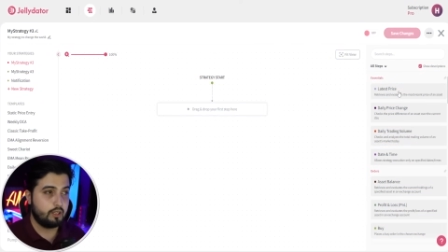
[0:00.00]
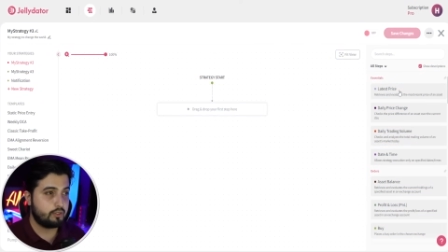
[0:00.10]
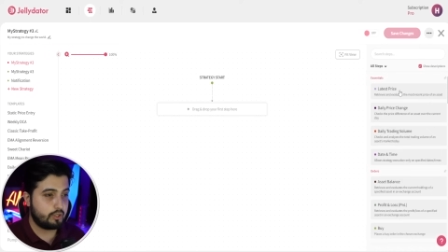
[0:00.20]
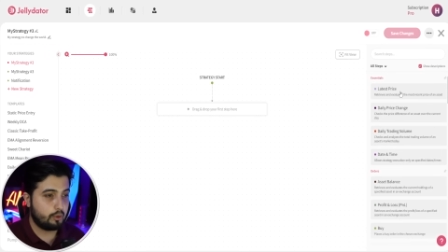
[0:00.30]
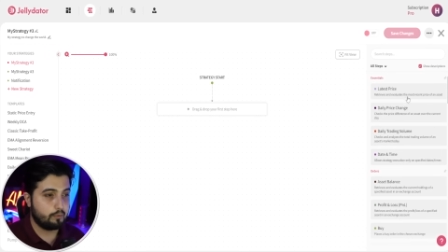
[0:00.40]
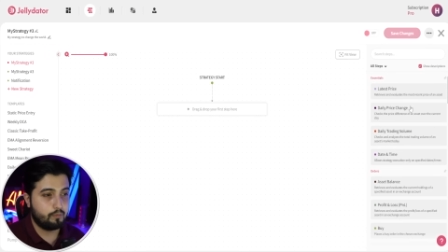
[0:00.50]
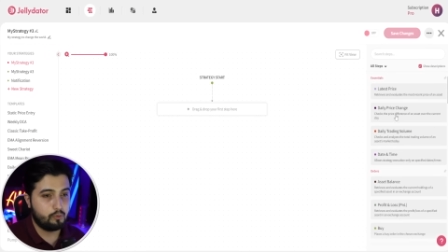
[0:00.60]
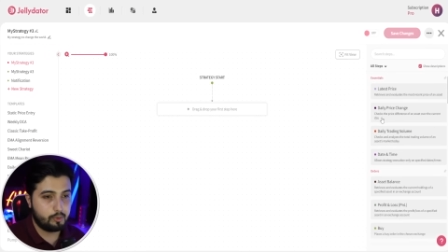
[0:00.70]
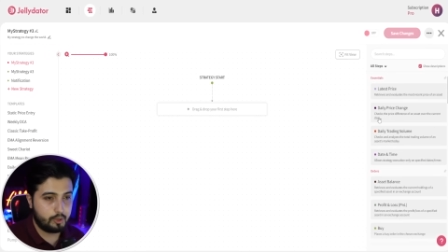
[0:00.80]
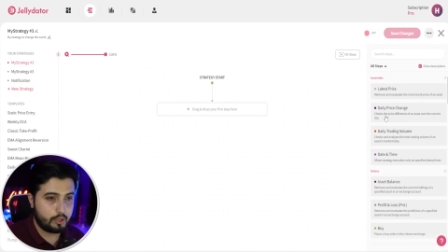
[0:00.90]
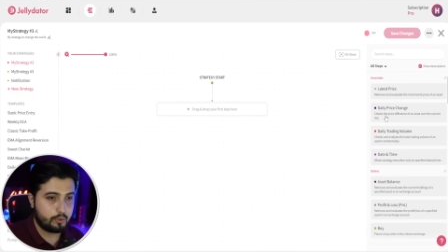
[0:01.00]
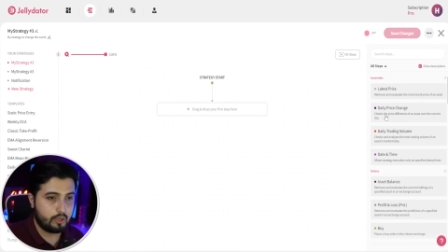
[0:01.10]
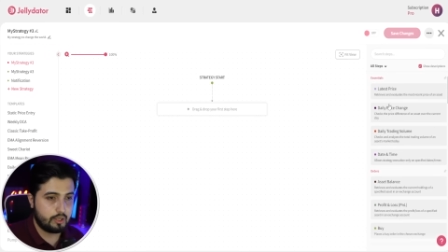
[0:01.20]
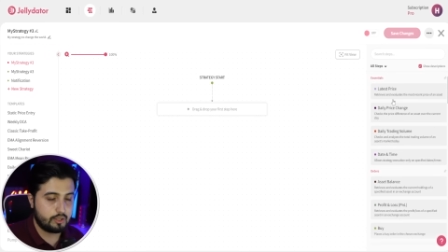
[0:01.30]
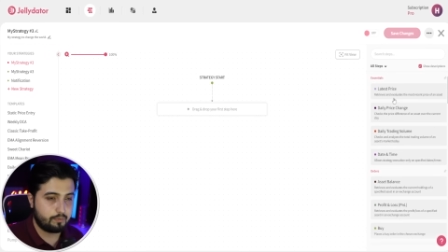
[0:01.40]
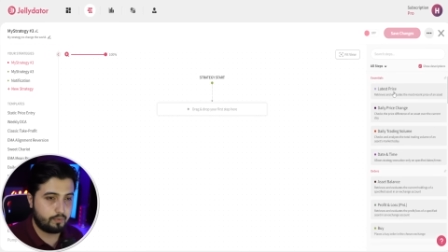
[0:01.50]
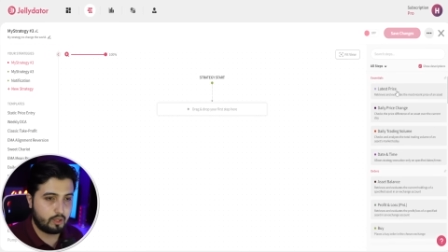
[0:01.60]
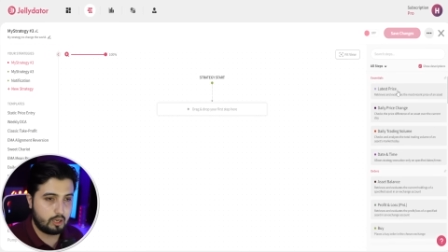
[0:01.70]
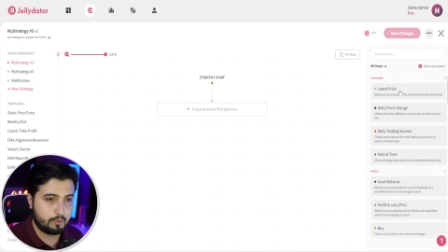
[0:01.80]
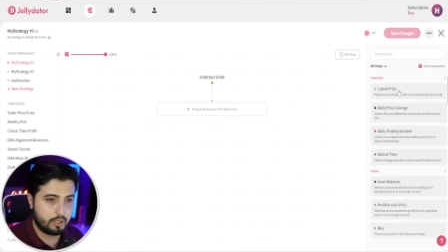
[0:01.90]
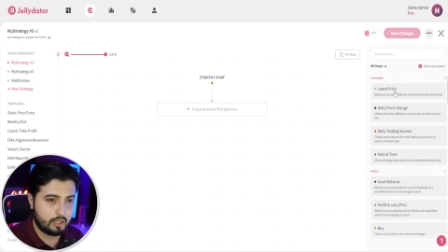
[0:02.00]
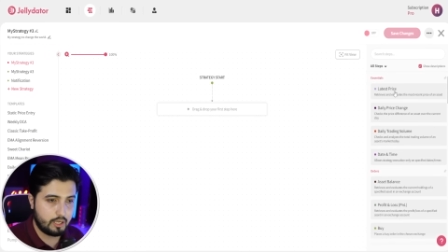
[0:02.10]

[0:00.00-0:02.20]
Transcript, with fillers: So what I'm gonna do is, I'm going to